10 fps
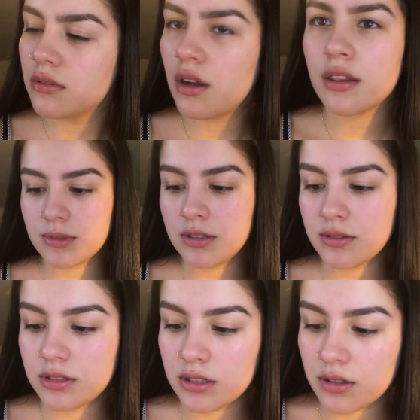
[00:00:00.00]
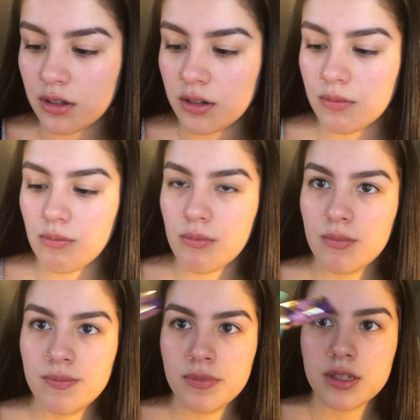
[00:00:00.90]
I'm gonna use the Tarte
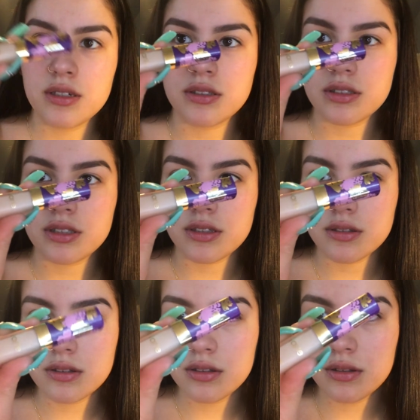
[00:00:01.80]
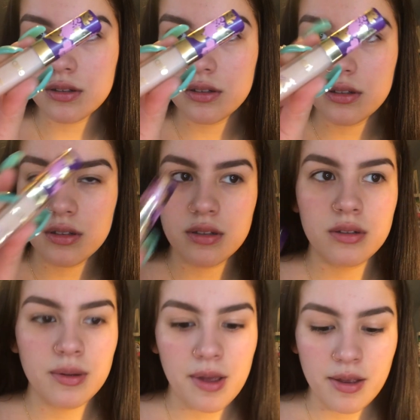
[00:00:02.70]
concealer,
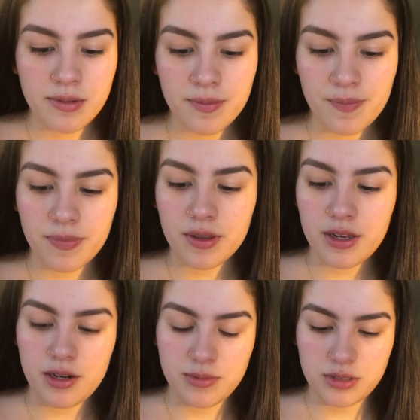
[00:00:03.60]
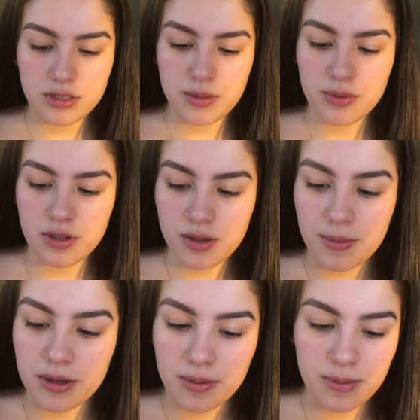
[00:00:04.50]
and I'm just gonna put it on the
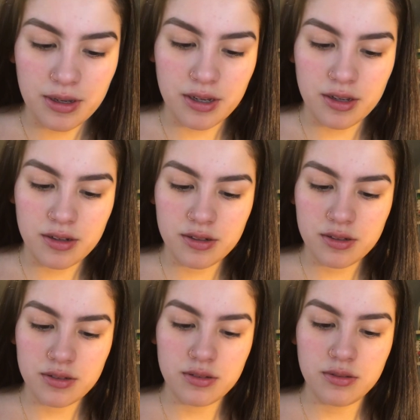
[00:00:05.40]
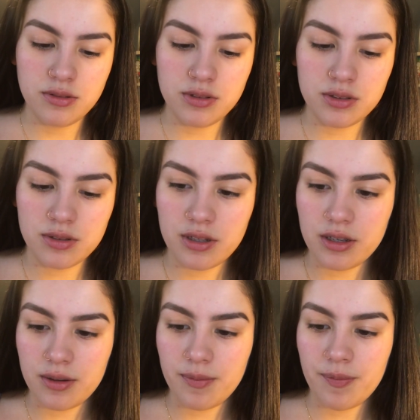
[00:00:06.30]
back of my hand so
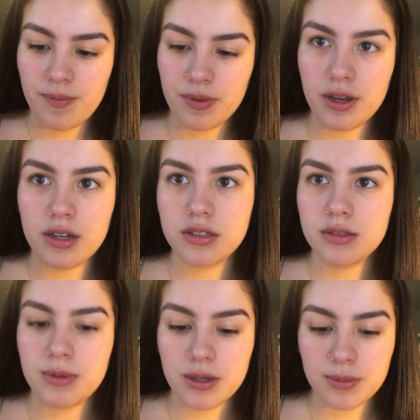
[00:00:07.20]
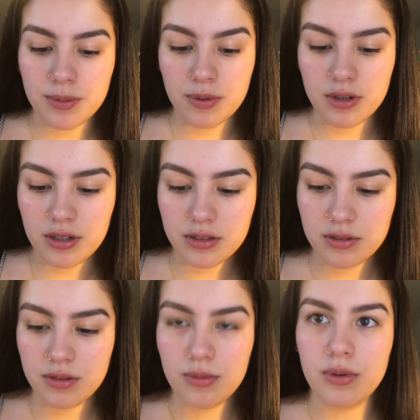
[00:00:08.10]
that I could just pick up the product
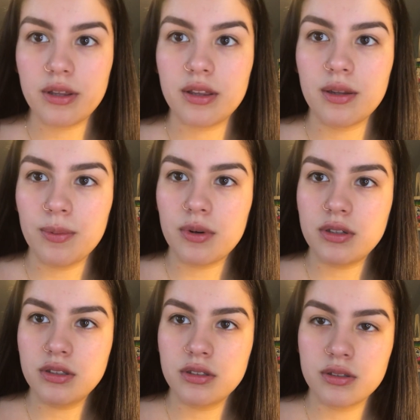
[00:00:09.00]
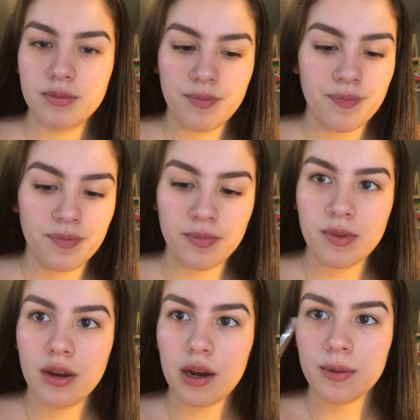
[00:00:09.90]
with the brush.
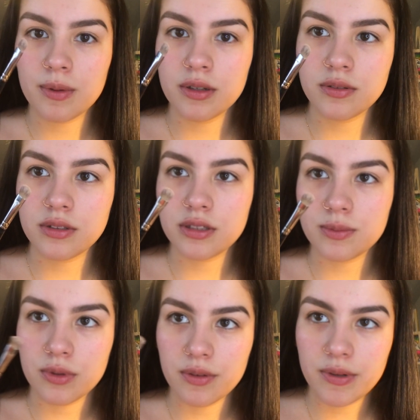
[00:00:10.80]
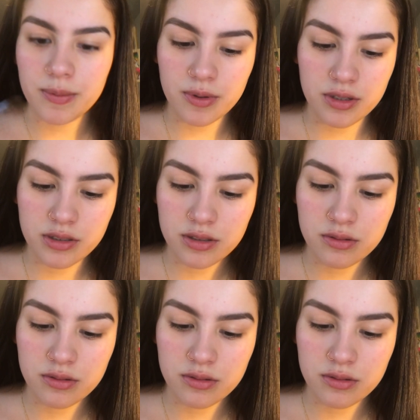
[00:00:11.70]
I'm gonna use this Morphe brush,